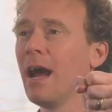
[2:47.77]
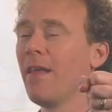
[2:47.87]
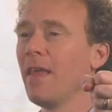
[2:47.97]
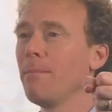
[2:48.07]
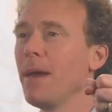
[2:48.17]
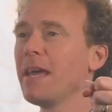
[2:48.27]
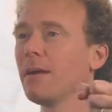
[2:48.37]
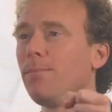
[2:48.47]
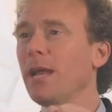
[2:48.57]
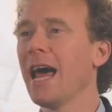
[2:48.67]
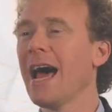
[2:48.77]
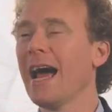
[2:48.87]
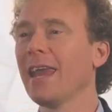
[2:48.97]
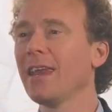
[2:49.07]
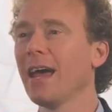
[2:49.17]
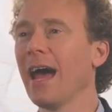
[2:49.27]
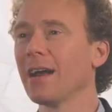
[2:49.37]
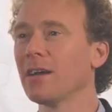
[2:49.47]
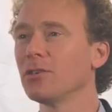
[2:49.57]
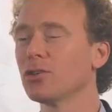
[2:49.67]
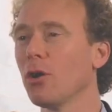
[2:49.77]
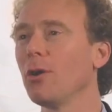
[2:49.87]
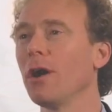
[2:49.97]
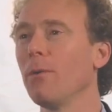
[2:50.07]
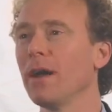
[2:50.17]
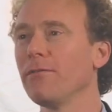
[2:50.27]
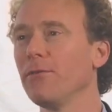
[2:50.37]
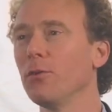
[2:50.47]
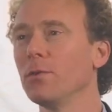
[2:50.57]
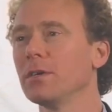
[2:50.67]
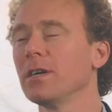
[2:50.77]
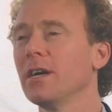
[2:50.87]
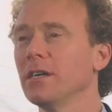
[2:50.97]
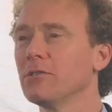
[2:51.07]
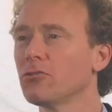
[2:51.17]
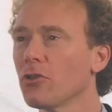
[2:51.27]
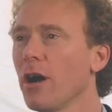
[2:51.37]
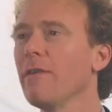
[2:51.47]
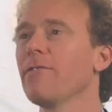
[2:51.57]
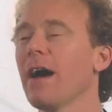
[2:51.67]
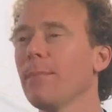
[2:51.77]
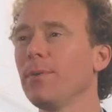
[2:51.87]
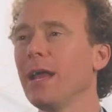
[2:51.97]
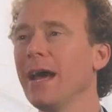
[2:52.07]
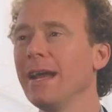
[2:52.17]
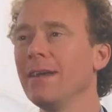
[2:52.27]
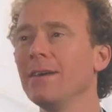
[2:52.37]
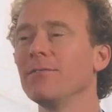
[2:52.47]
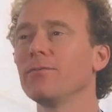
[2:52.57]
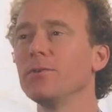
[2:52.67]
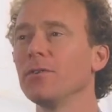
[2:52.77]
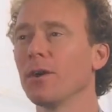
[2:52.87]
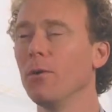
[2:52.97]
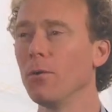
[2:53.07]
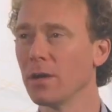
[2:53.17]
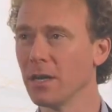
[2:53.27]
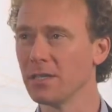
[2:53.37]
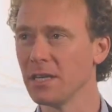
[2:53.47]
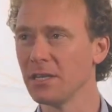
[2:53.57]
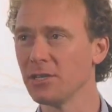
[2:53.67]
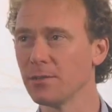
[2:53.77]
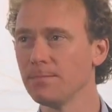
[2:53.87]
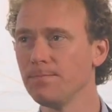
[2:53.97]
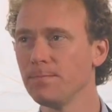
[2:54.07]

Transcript: and then make a plan and control our way forward and drive that plan through the organization.